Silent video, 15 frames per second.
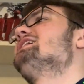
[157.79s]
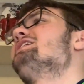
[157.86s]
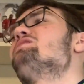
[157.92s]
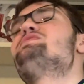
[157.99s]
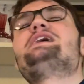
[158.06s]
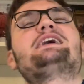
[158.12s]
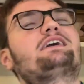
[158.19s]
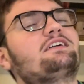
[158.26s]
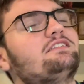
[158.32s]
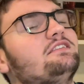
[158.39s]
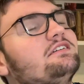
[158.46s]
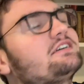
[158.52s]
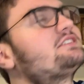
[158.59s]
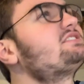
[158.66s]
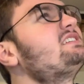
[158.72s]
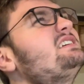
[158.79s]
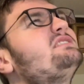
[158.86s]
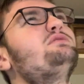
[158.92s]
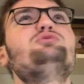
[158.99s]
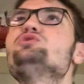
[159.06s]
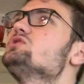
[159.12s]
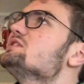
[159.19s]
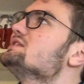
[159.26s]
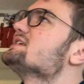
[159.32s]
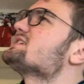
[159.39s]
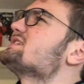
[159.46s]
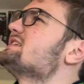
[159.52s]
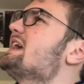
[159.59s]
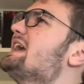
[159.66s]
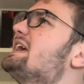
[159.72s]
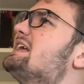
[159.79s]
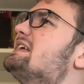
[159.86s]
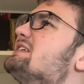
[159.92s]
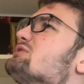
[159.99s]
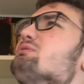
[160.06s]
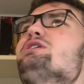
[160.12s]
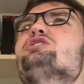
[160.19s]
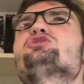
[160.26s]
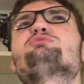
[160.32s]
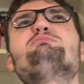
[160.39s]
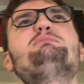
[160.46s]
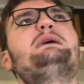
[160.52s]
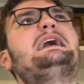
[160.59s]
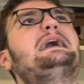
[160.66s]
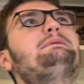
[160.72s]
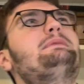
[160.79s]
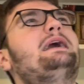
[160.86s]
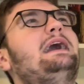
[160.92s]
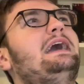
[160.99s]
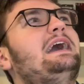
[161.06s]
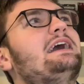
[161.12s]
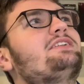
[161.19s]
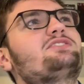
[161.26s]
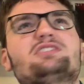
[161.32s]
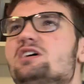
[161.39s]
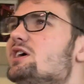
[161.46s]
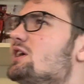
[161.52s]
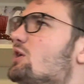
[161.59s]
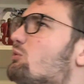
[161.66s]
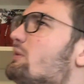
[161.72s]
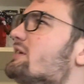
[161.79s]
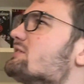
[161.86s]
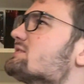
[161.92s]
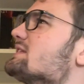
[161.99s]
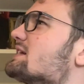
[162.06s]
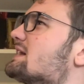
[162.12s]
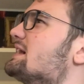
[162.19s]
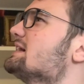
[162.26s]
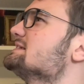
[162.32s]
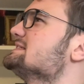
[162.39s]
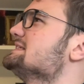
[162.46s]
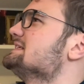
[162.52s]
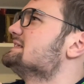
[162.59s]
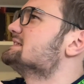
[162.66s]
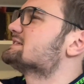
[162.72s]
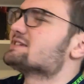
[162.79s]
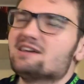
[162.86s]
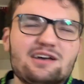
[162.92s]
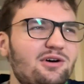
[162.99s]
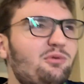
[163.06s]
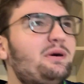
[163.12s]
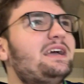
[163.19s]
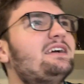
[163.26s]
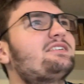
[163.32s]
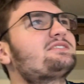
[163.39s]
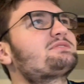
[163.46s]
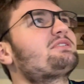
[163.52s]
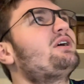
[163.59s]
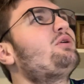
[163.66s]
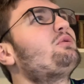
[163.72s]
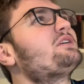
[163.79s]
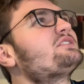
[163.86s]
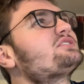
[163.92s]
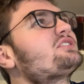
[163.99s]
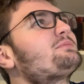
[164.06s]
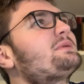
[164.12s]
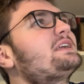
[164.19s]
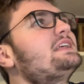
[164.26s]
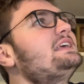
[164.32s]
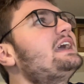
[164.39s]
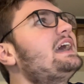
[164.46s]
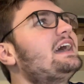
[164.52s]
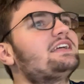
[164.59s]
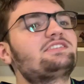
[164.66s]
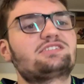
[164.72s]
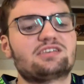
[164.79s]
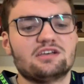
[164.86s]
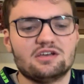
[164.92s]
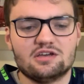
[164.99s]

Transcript: They can look, see who's in the stands. Where's Mama at? Where's the cuzzies? Where's everybody at?